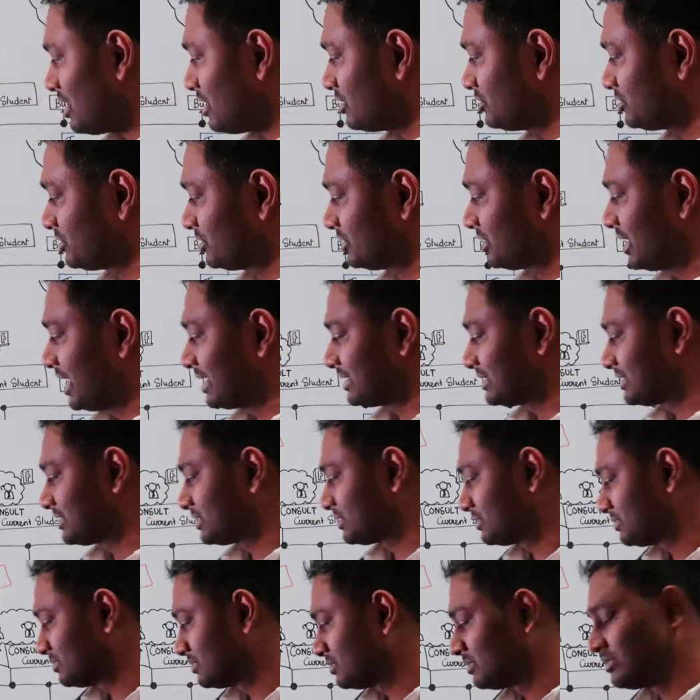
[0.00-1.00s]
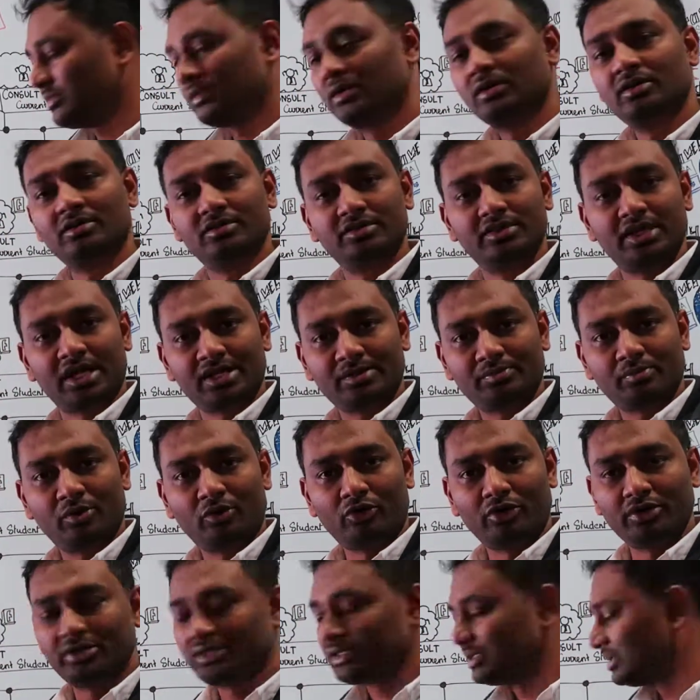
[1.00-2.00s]
So that's that
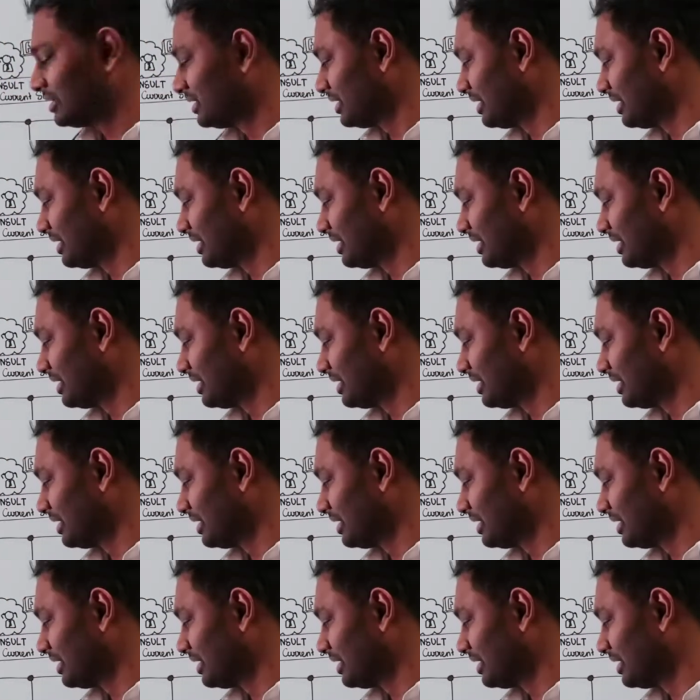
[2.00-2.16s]
point.